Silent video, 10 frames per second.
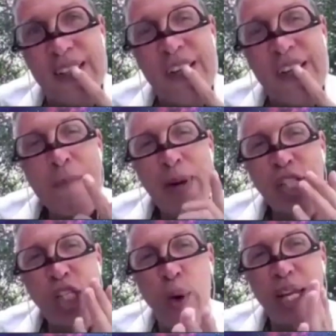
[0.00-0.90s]
Marta,
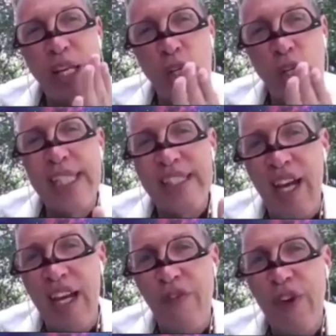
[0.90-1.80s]
by using
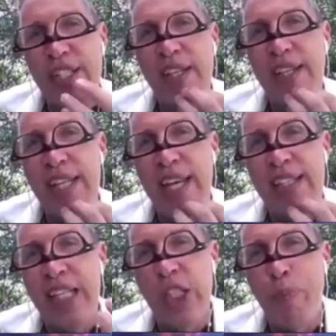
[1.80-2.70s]
science fiction
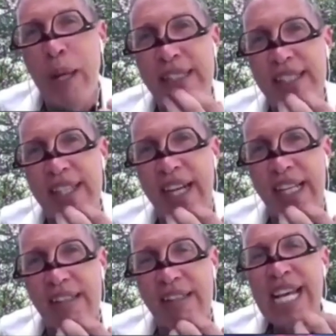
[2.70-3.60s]
to teach basic
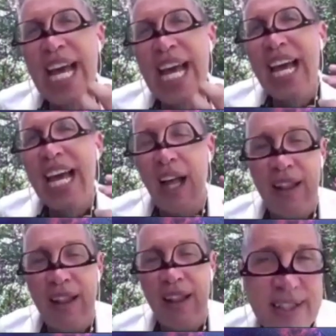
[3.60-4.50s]
science.
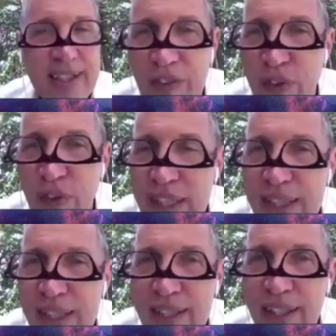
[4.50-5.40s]
A lot of science
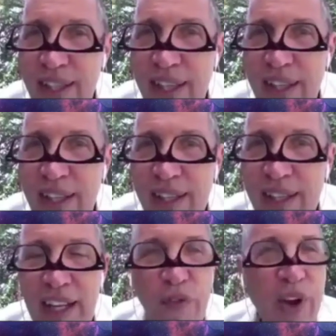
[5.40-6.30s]
fiction is silly.
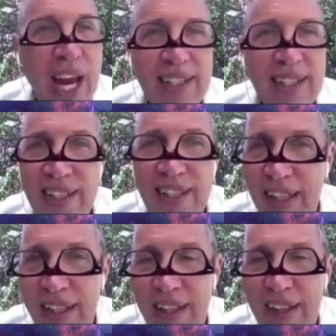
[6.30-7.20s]
It's fantasy.